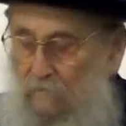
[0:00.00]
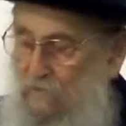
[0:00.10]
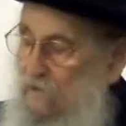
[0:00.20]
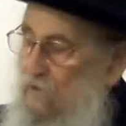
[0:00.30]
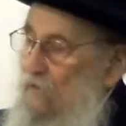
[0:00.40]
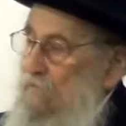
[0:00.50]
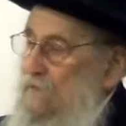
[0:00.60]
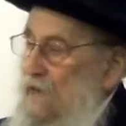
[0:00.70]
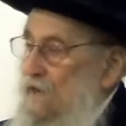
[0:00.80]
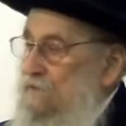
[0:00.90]
When you go
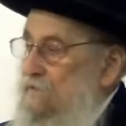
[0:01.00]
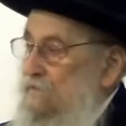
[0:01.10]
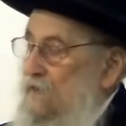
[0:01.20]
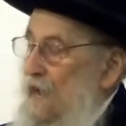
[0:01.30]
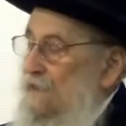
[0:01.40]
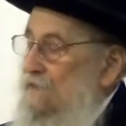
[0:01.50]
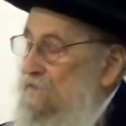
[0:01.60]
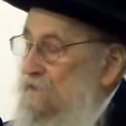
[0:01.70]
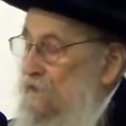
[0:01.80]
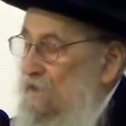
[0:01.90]
beyond the
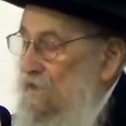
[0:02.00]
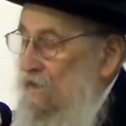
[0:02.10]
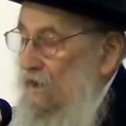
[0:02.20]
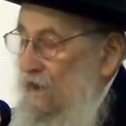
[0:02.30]
reality